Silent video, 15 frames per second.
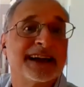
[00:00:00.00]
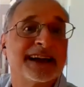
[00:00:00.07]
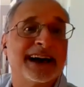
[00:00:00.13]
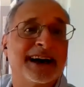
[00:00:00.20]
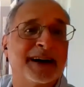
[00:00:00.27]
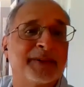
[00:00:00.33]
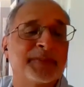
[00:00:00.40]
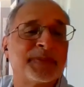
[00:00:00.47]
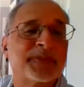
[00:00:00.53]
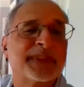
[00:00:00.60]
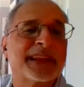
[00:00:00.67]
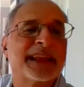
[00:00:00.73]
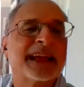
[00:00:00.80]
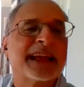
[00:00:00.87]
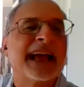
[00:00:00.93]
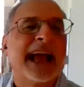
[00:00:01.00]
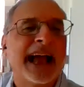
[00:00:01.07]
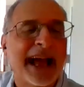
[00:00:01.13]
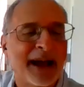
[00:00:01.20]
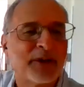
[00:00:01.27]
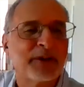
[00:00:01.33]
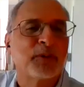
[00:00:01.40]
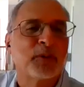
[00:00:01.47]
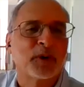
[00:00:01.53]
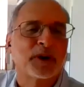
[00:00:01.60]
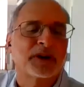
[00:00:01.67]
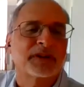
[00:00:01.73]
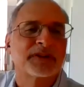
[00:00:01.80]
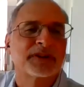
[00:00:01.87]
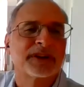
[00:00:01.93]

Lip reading: How did it work?